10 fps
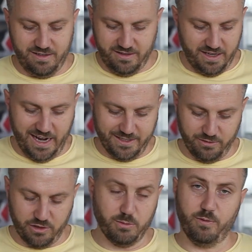The guy
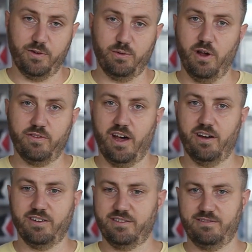sold it to me for
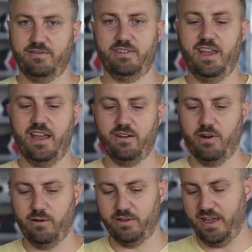$12. Can't go
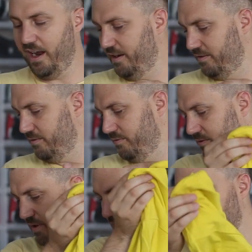wrong with that.
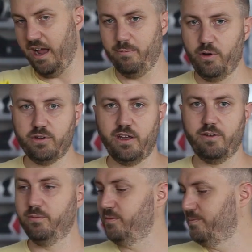Uh, got both of
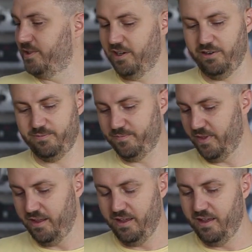them, so
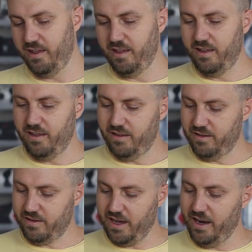
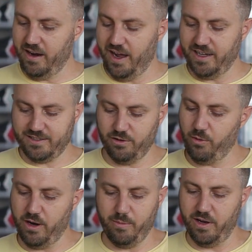kind of nice. Don't
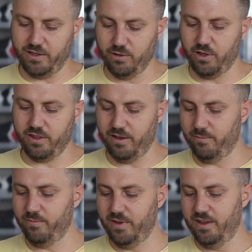know what I'm going to do with
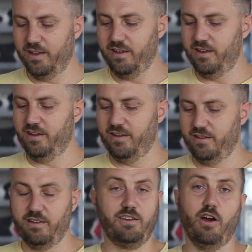them.
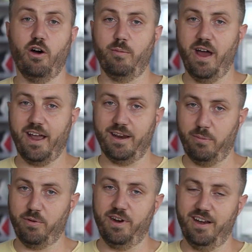No, I'm not going
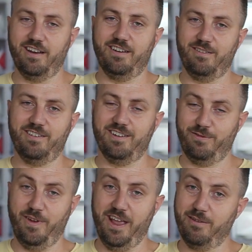to print
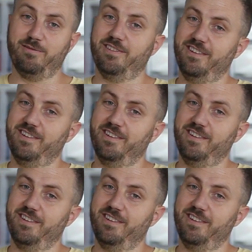fake